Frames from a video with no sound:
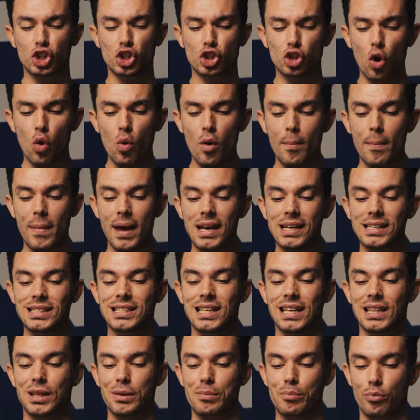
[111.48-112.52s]
so amazed
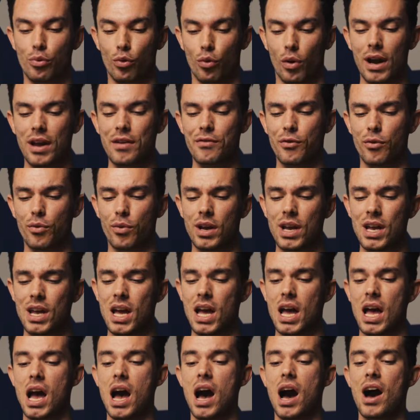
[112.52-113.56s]
at the bravery
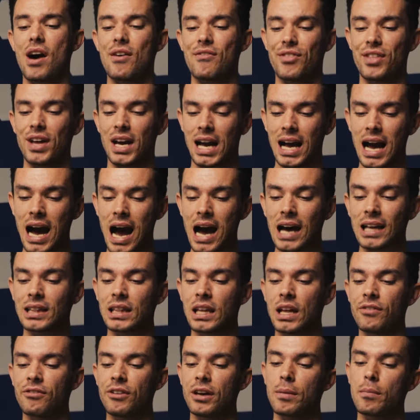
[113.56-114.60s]
of the
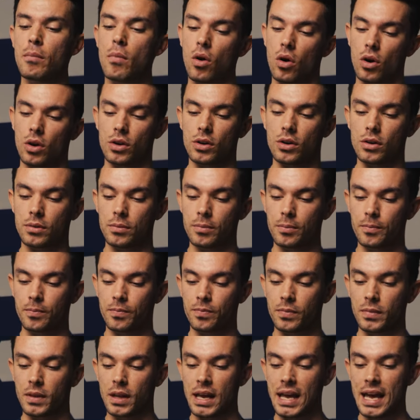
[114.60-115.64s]
God-loving martyr
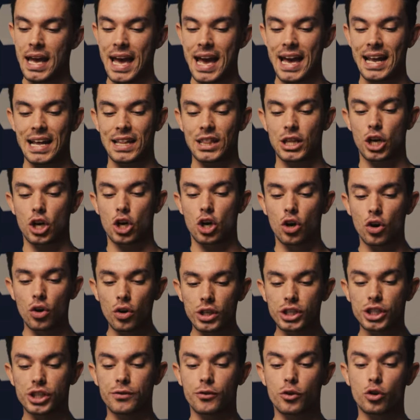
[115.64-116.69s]
and at the
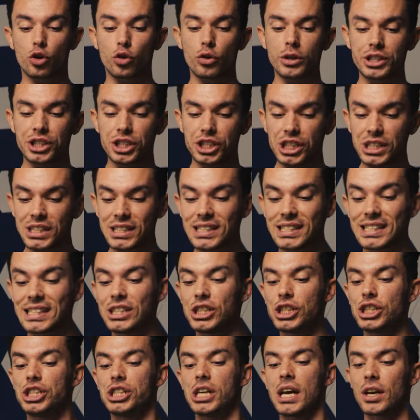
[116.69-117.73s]
courage of Christians
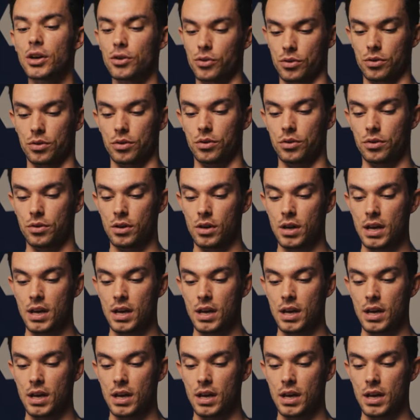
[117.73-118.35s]
in general,